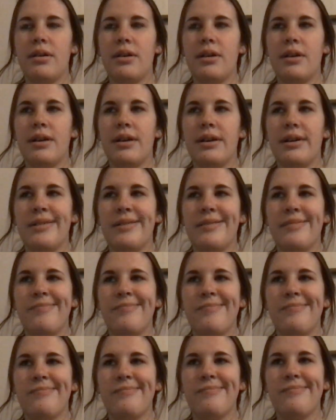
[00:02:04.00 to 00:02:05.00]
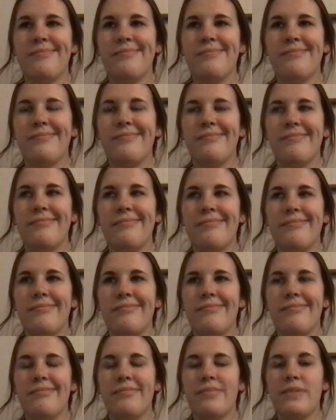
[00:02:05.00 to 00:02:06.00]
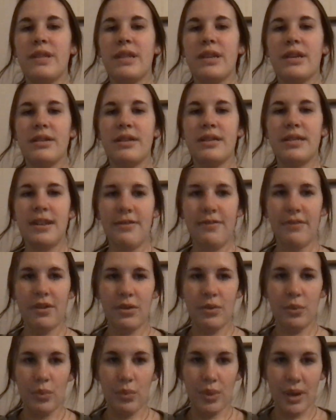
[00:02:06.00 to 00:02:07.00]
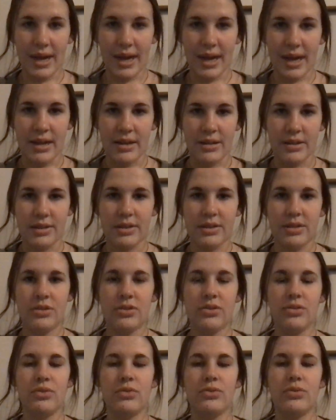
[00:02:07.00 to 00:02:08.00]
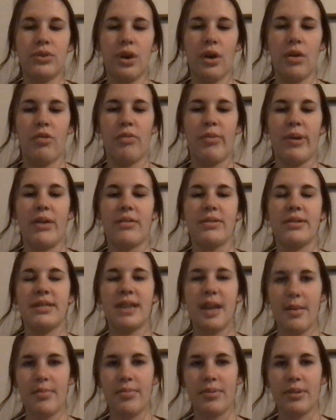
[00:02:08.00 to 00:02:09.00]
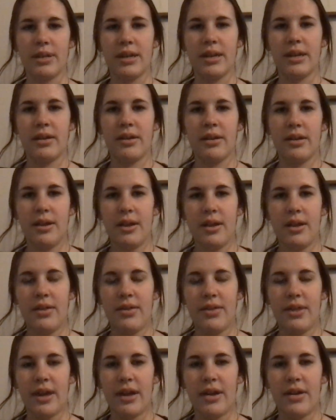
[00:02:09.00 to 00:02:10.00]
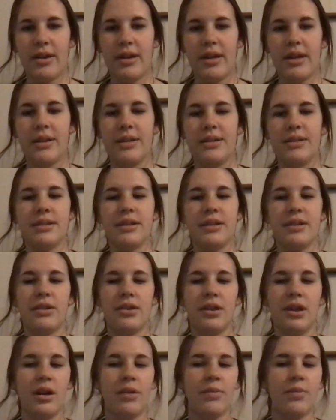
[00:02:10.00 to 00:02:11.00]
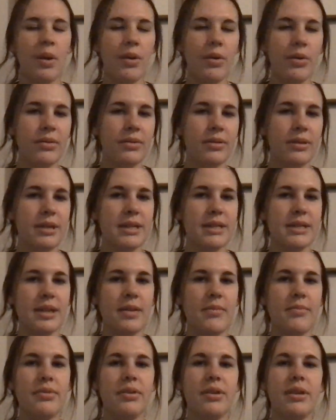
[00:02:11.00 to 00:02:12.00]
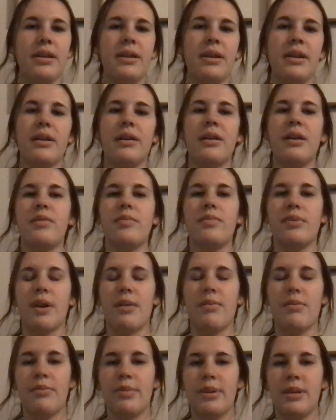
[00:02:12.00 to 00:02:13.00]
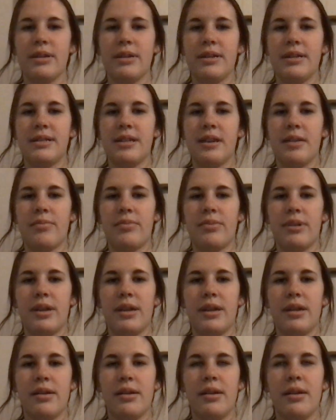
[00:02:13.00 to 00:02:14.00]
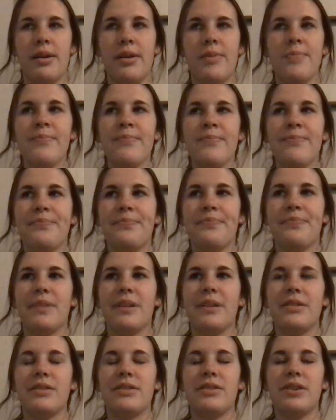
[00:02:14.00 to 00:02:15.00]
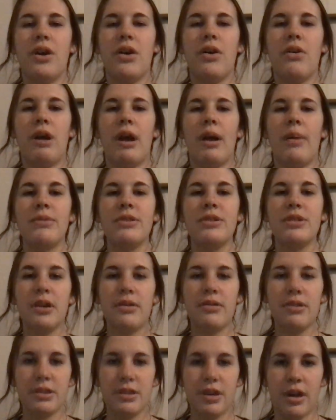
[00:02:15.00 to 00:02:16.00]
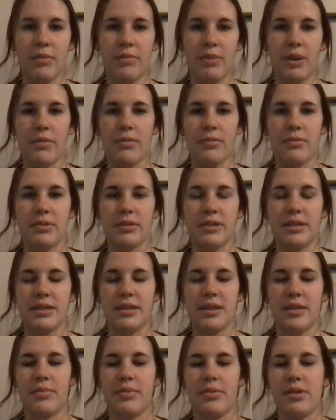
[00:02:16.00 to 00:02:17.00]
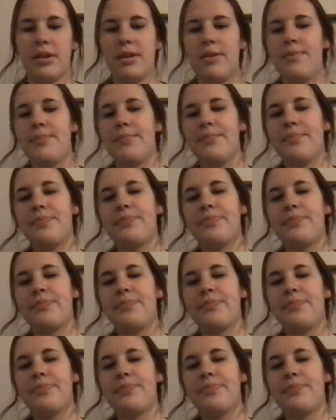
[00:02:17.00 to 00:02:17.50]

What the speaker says: there are different ways to go about sampling. There is non-probability sampling and probability sampling. So I'm going to start with non-probability sampling.